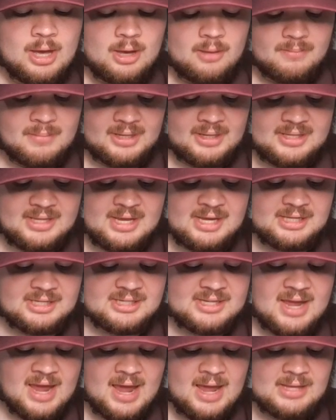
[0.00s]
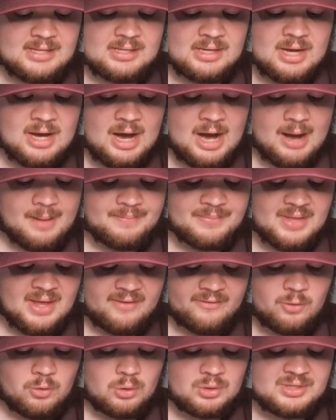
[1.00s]
McNeese State, they,
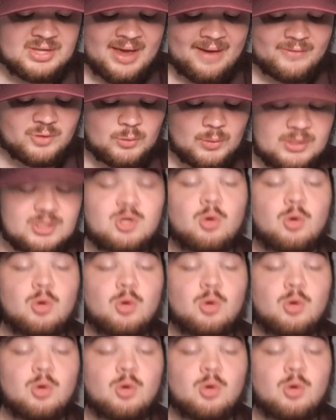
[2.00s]
of course, have as a win.